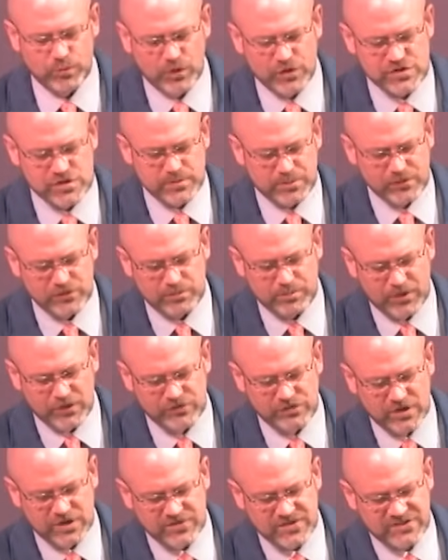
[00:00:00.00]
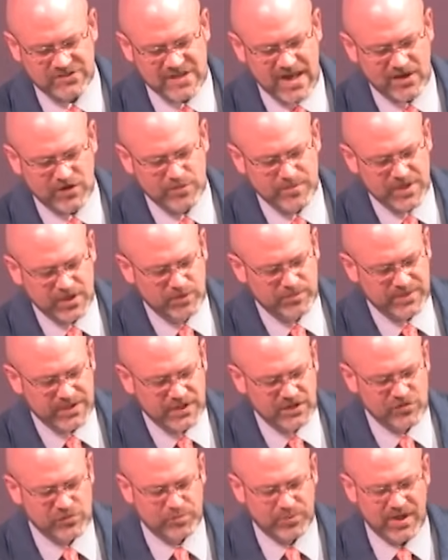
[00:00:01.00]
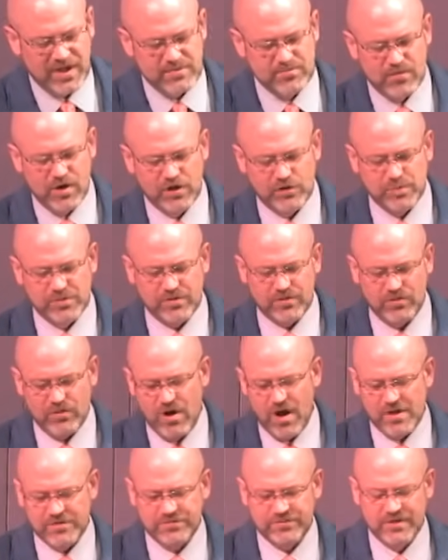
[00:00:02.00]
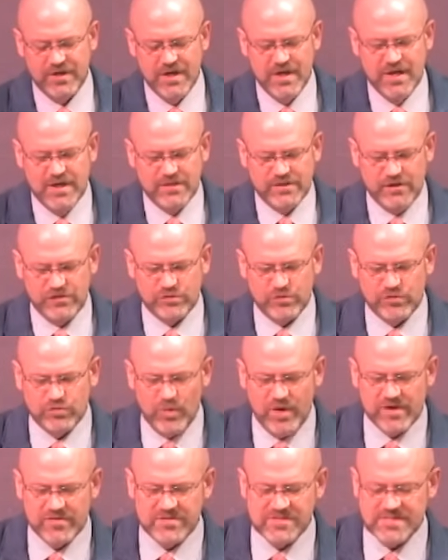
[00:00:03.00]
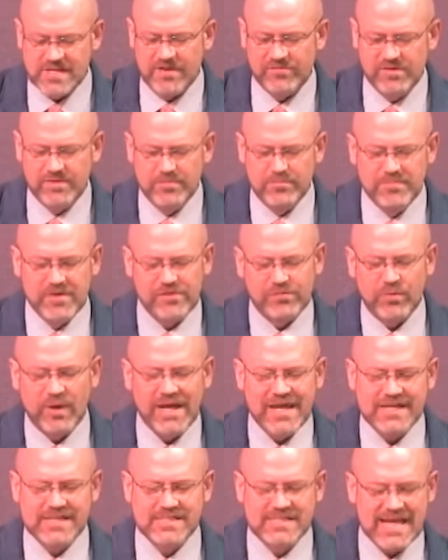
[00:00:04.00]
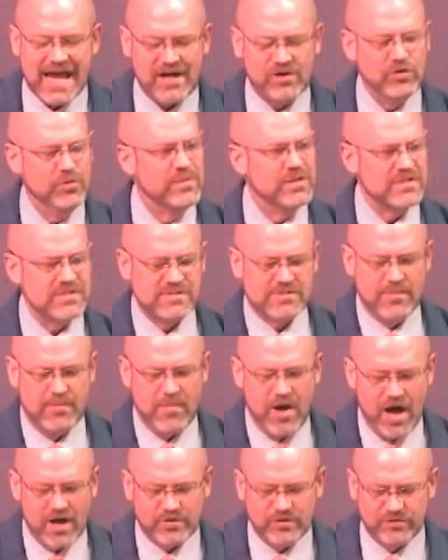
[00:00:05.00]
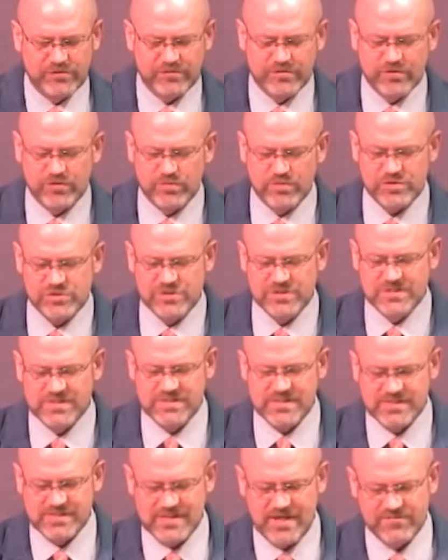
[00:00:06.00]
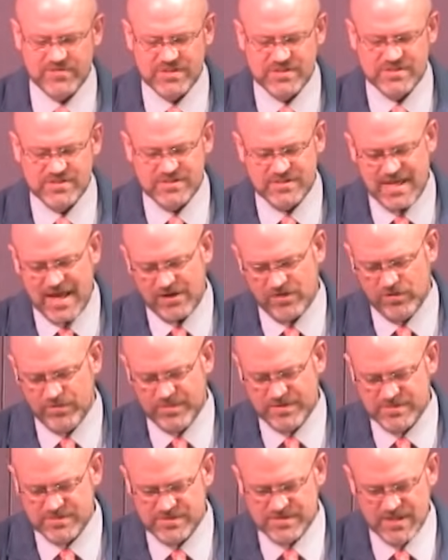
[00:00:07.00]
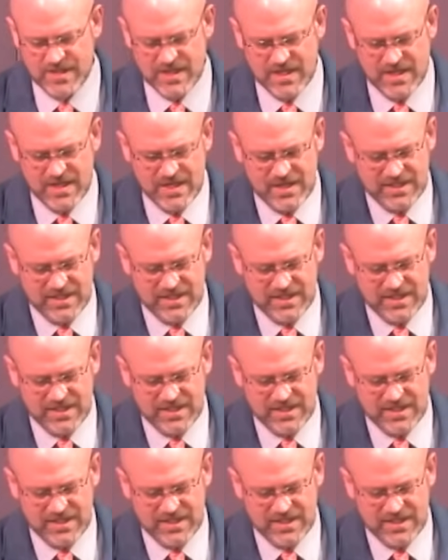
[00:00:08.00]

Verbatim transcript: his worshippers partook of the sacramental meal of bread marked with the cross. This was one of seven Mithraic sacraments, the models to the Christians' seven sacraments.